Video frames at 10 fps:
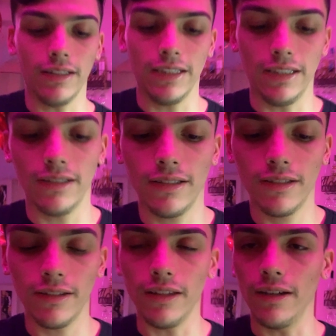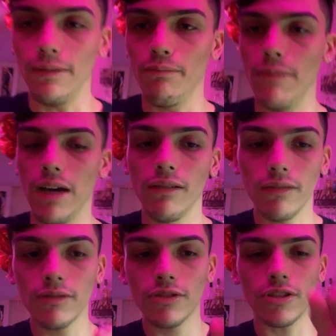like the melt
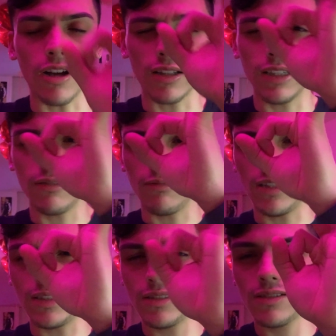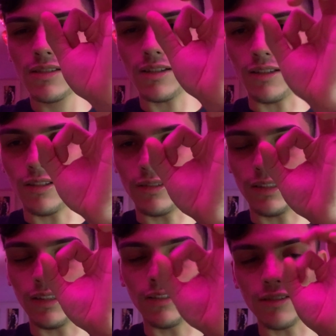chocolate ones, the
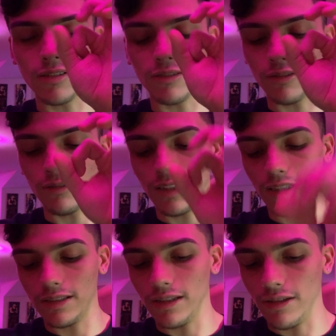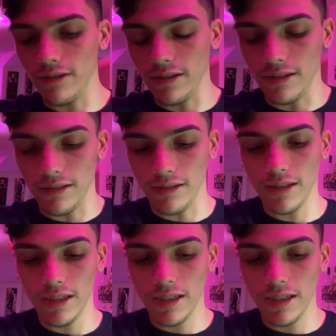little circle things that you can